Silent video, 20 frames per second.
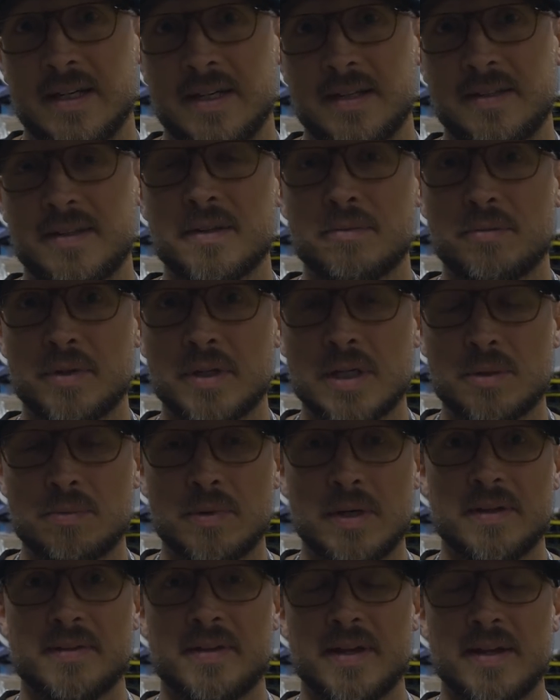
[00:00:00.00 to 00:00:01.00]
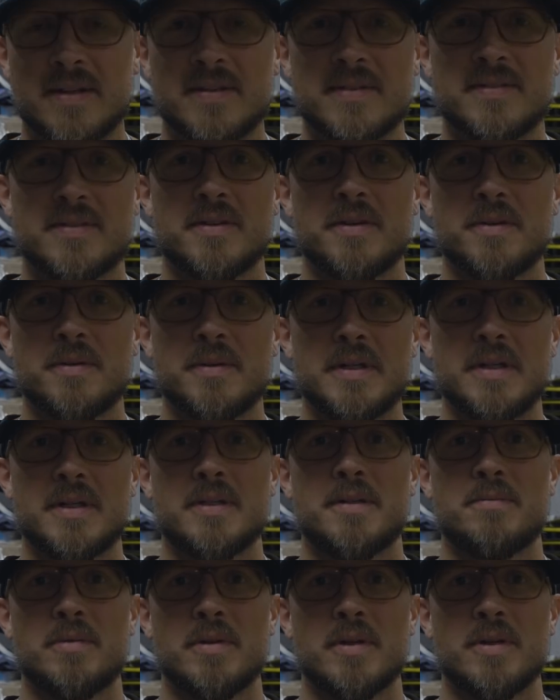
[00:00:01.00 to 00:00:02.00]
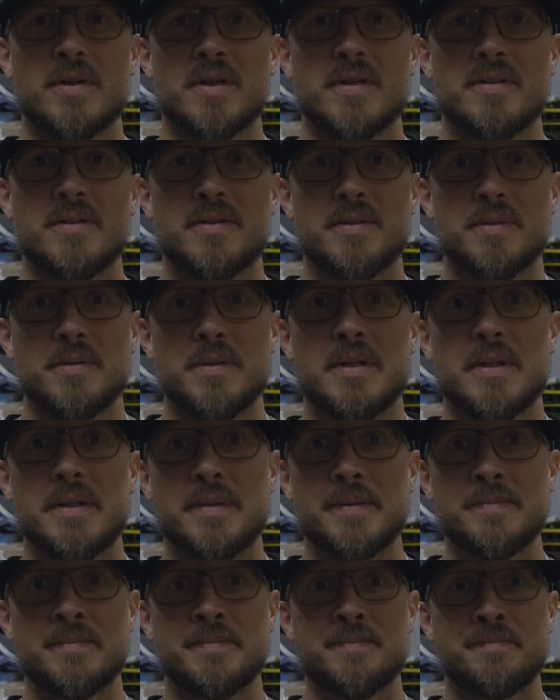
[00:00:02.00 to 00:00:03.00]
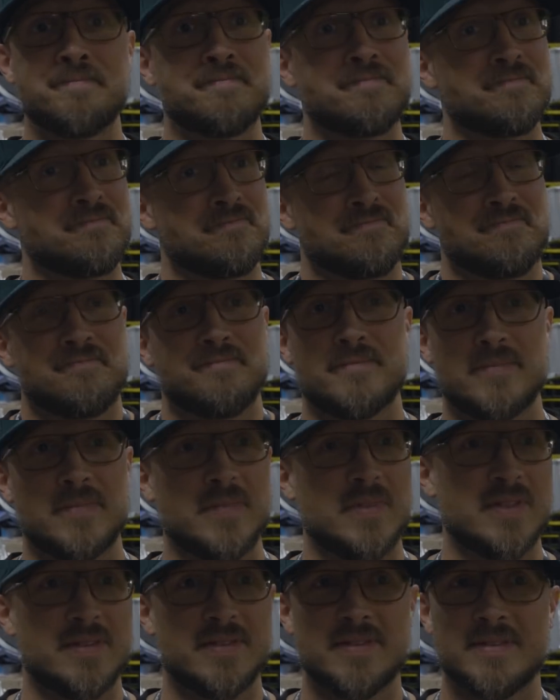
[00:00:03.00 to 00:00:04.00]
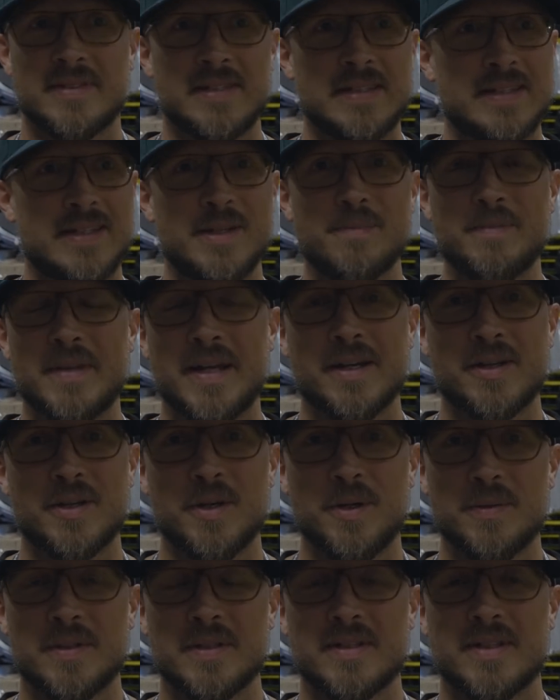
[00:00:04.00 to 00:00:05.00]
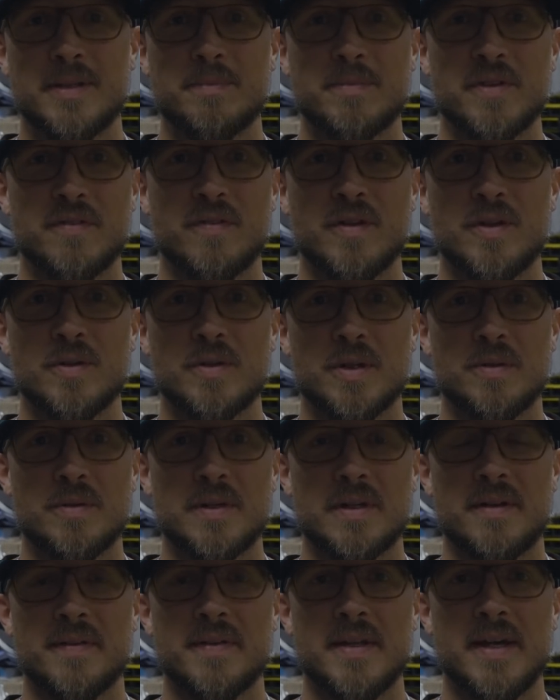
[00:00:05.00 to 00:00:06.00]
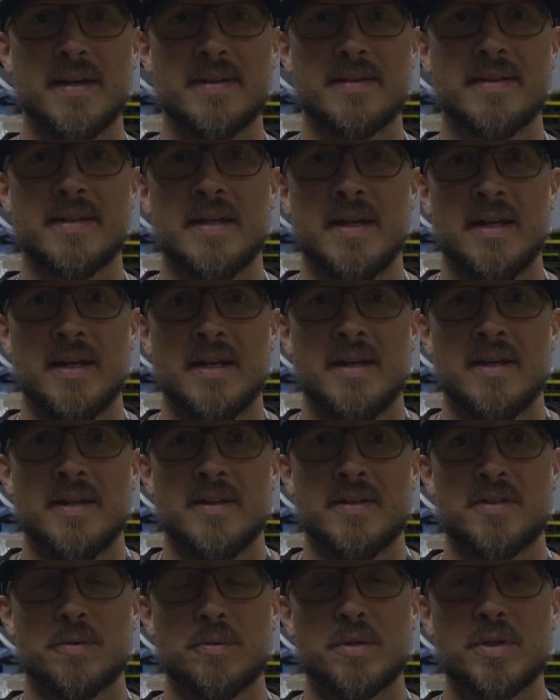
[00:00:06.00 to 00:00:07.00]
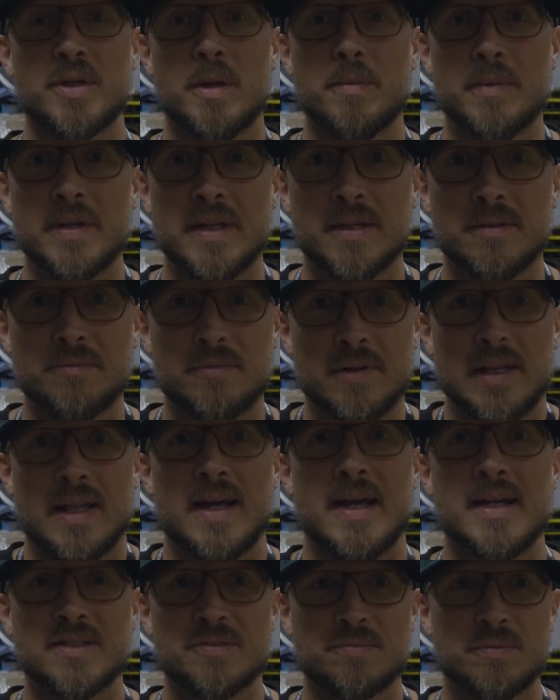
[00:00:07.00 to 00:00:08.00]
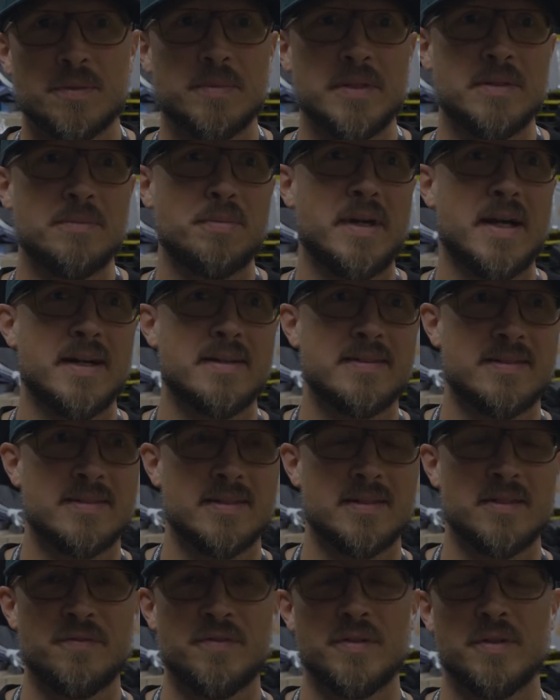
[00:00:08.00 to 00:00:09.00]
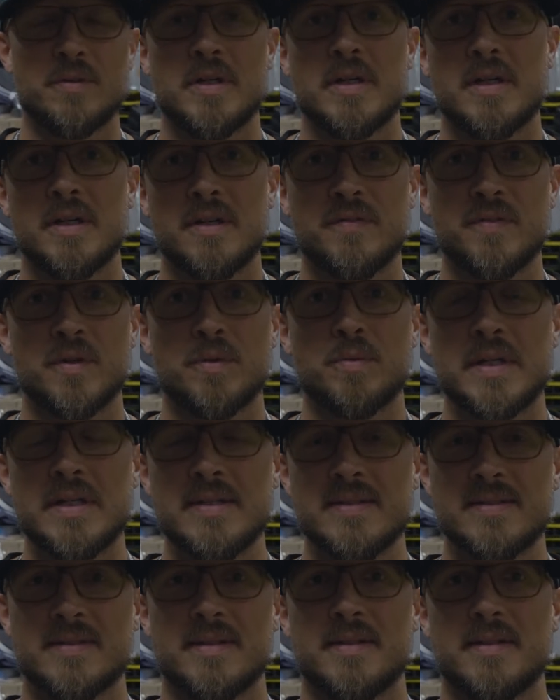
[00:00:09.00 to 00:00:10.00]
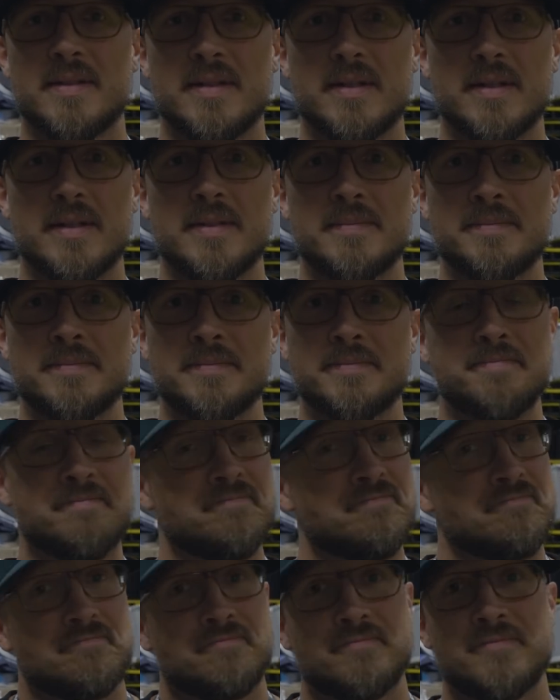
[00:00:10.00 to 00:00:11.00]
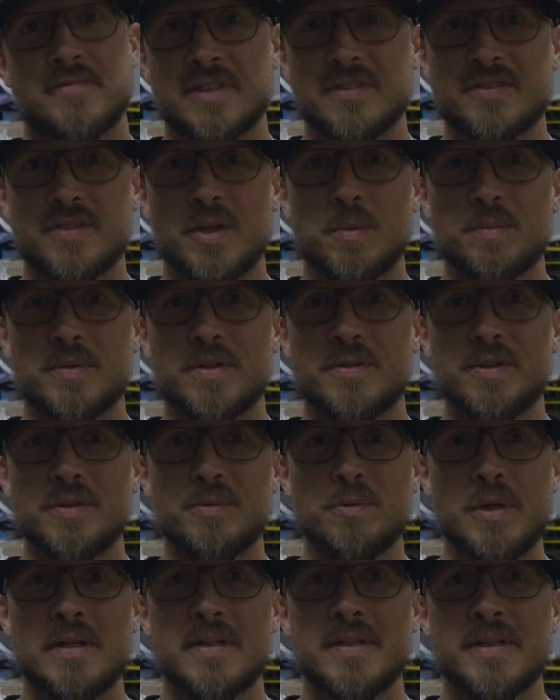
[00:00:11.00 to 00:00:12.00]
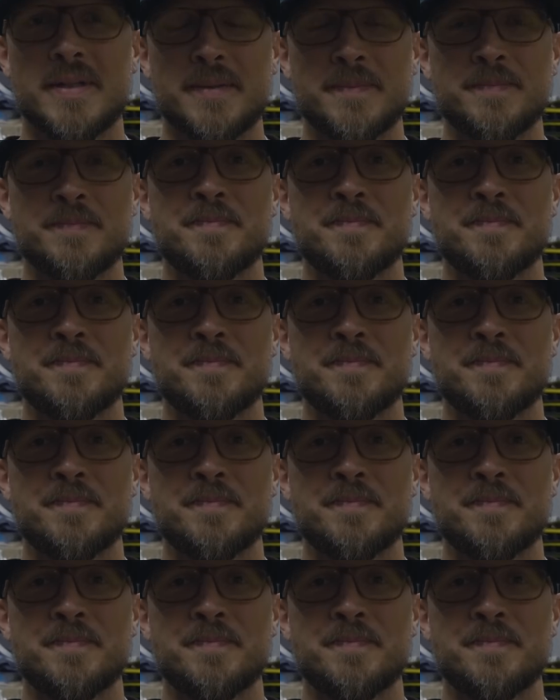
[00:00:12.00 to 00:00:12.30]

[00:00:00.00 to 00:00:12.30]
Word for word: did really well there, so we're looking to just keep that going, keep the flow going on that. So we're coming in relaxed. We've been practicing a few uh, a uh, few weeks and uh, just hope to do well here.